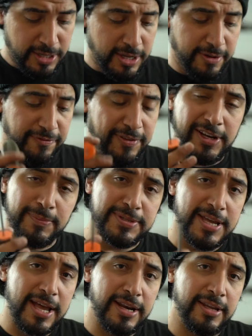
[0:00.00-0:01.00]
a Phillips
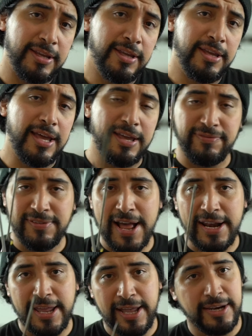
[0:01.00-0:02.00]
head, a
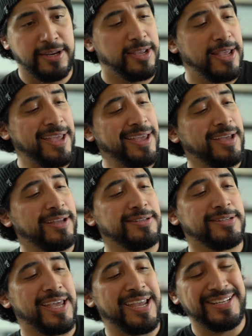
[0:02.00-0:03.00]
flathead, and
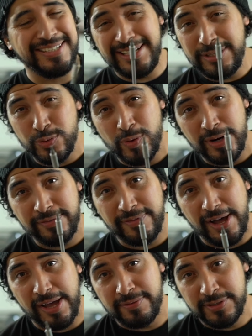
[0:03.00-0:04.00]
a
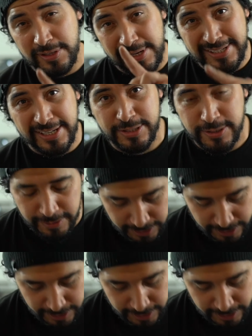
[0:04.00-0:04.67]
T25. So let's get to